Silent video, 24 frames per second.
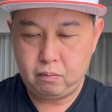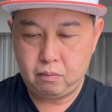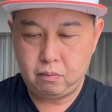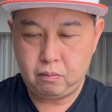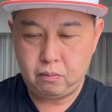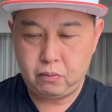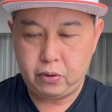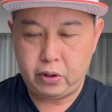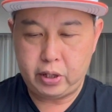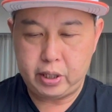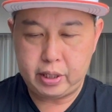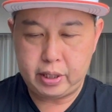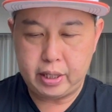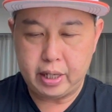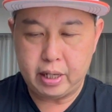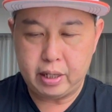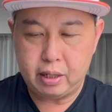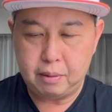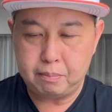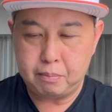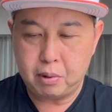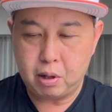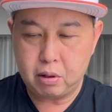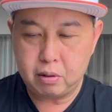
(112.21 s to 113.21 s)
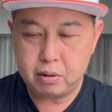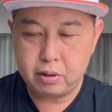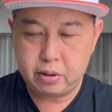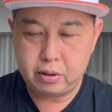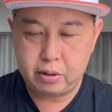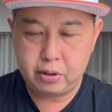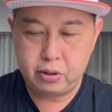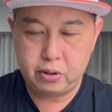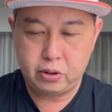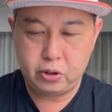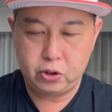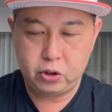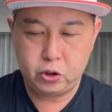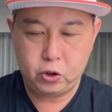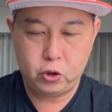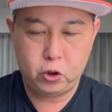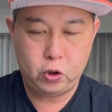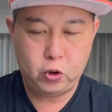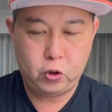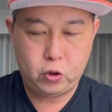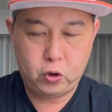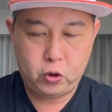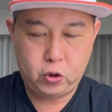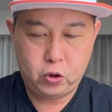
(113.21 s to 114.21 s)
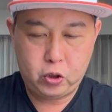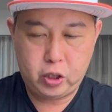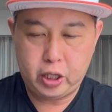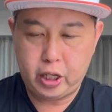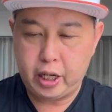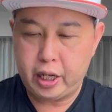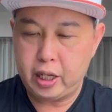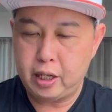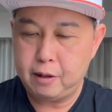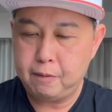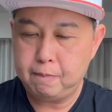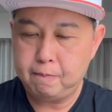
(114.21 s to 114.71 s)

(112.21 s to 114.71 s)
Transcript: Very standard box. Okay.